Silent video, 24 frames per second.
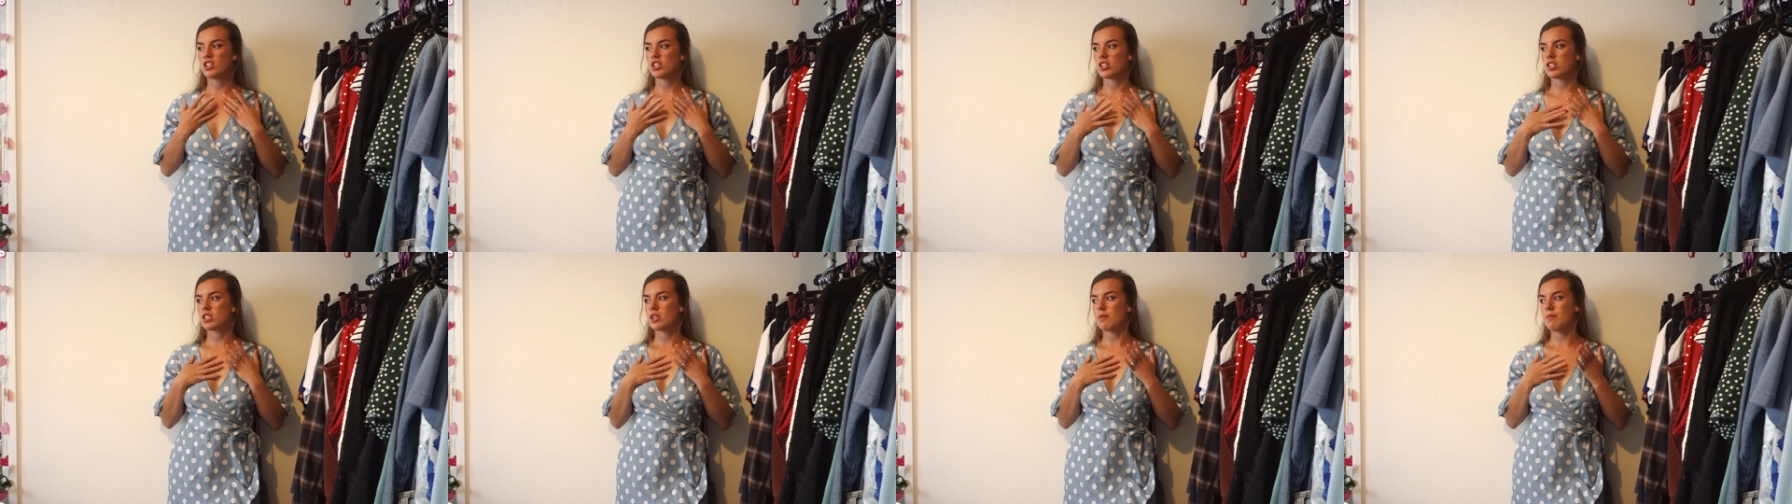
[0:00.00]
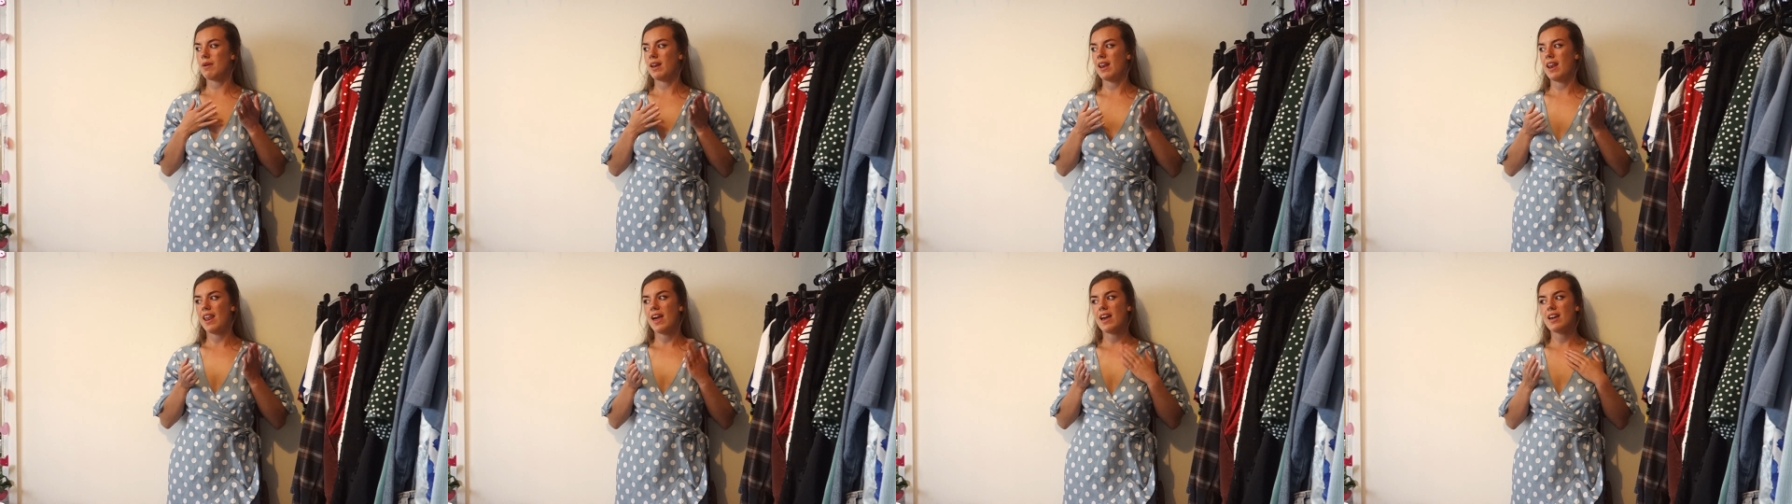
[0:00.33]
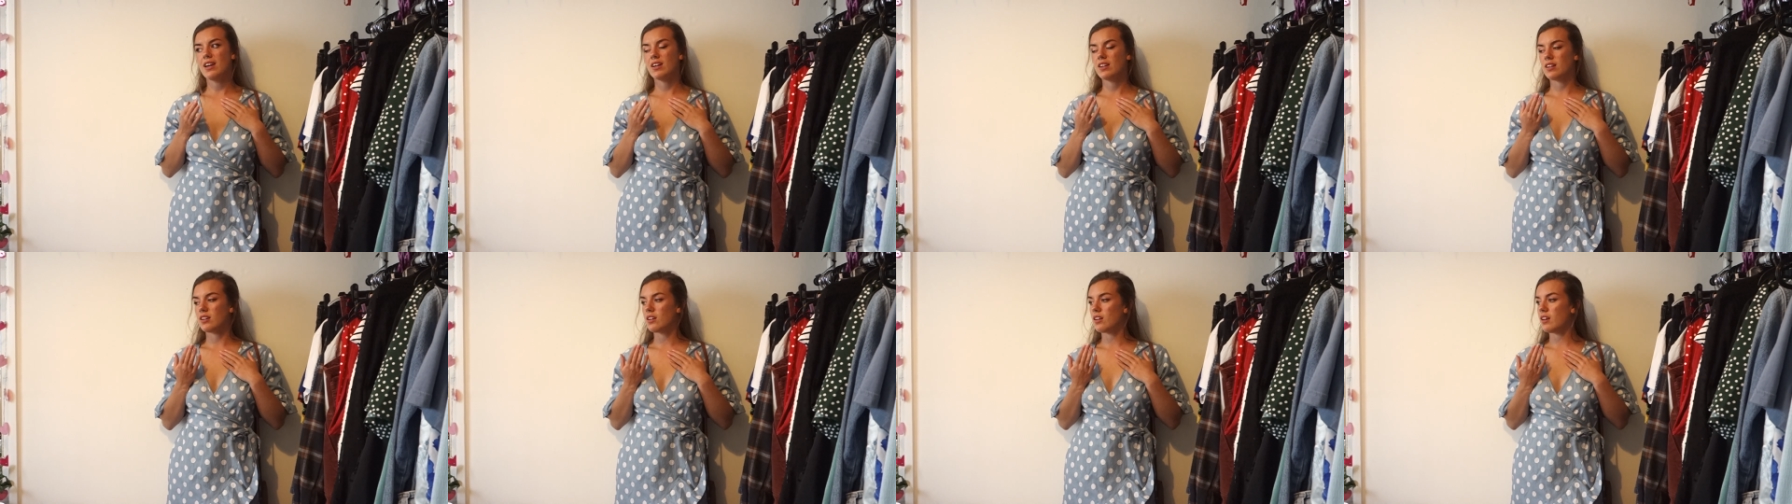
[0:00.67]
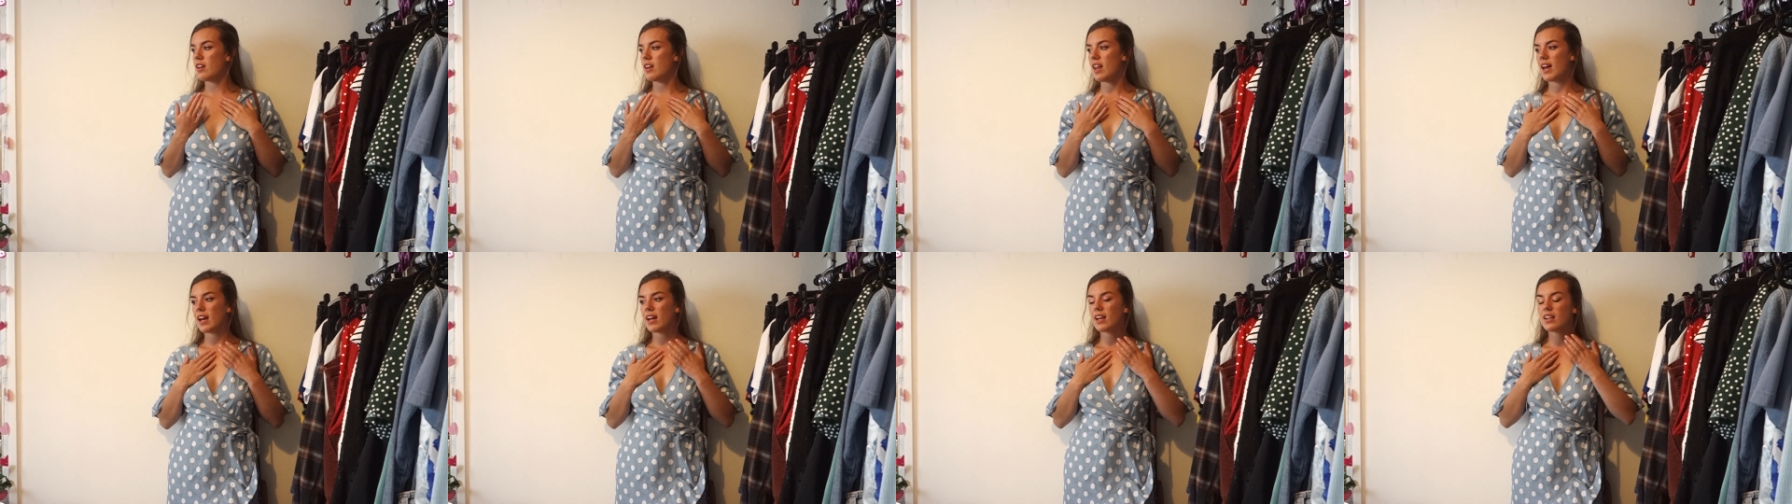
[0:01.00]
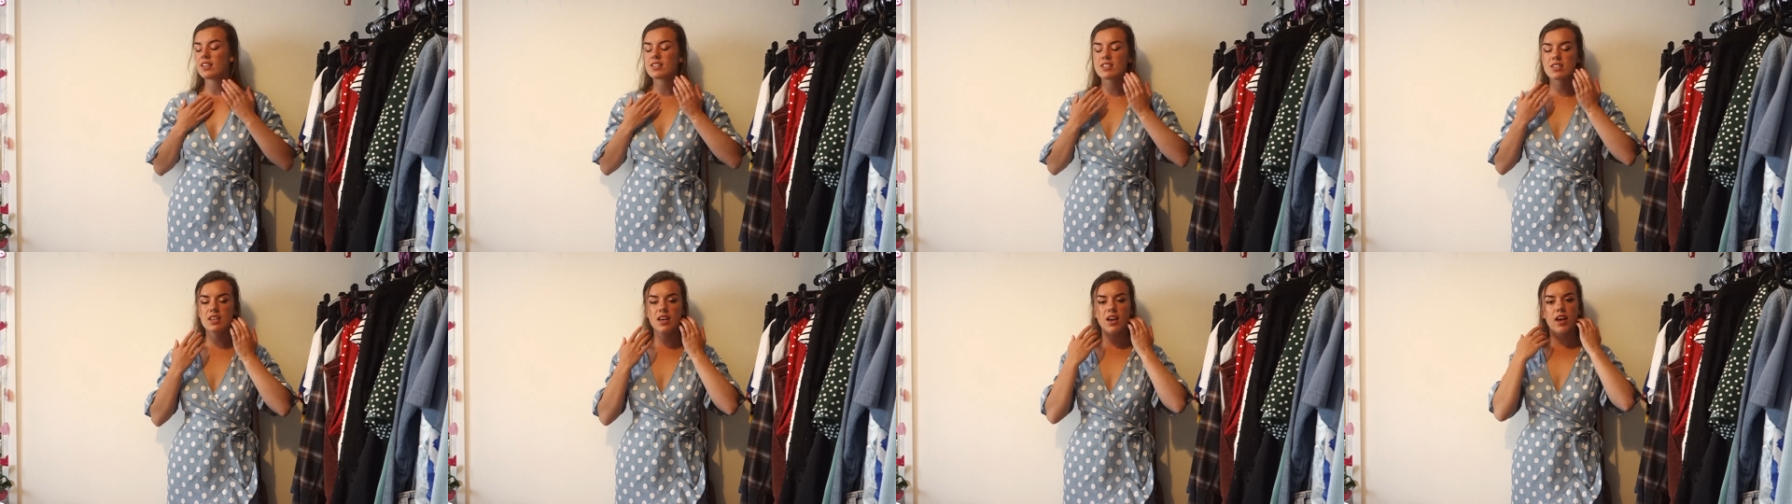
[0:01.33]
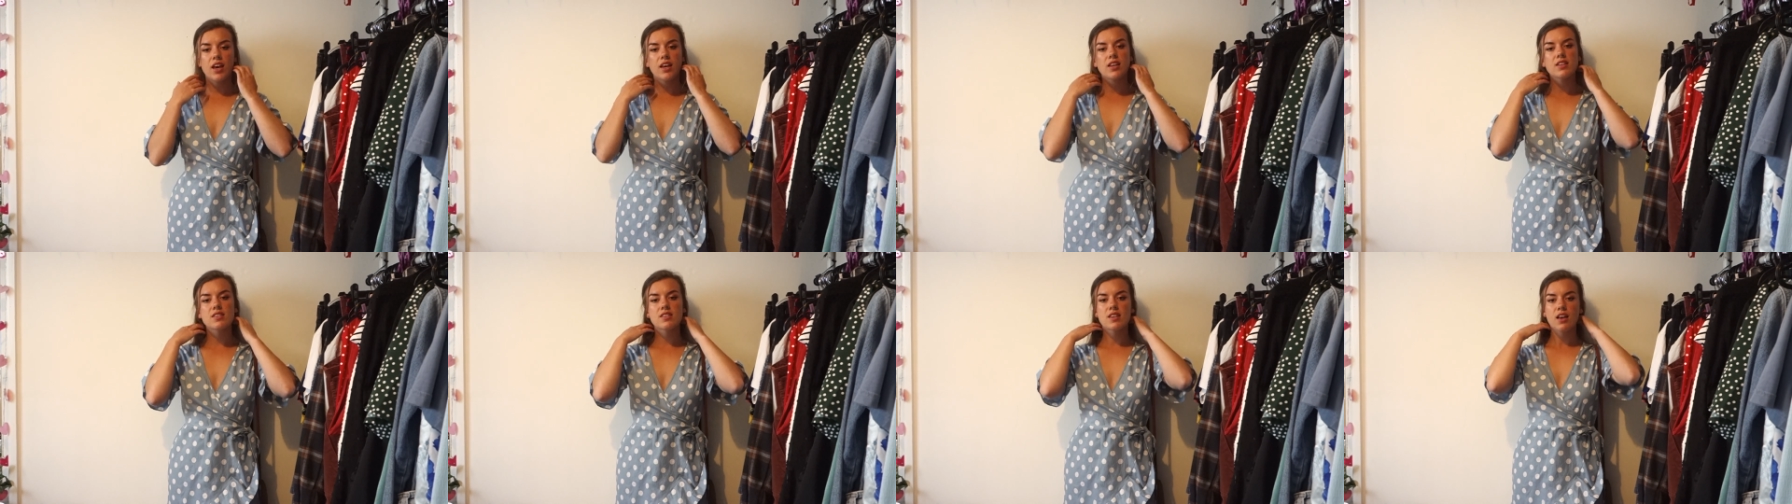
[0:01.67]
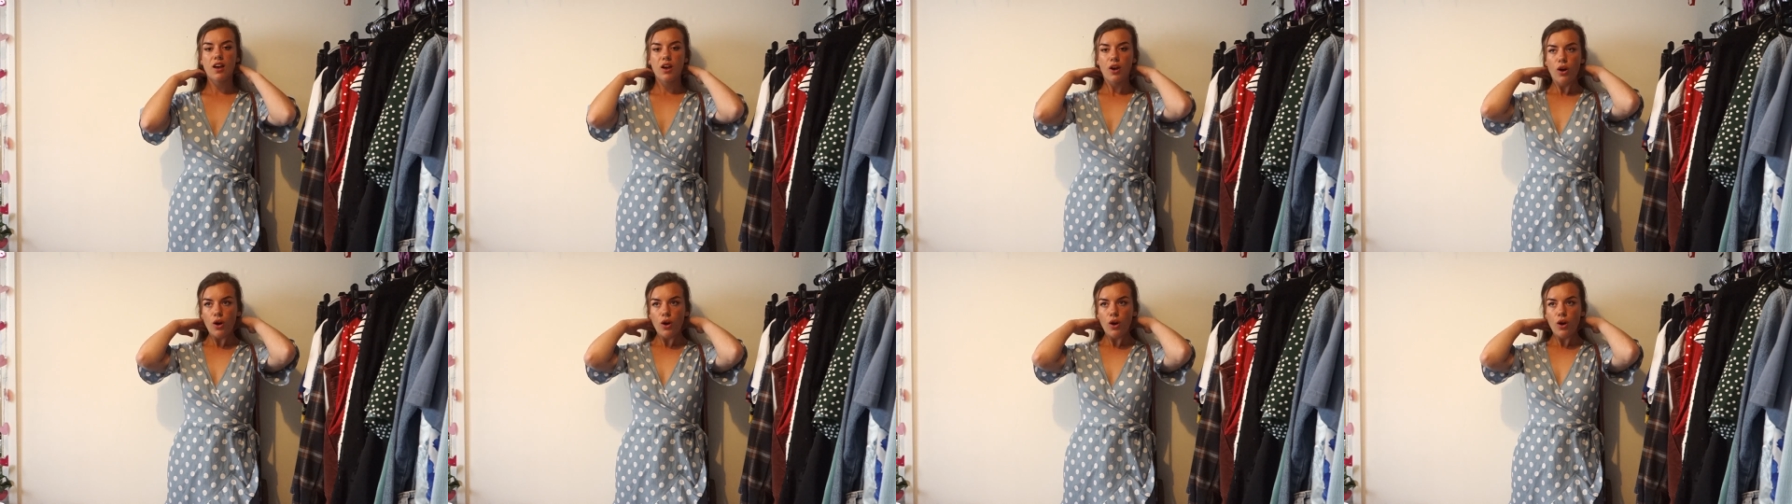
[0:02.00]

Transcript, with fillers: just some layered necklaces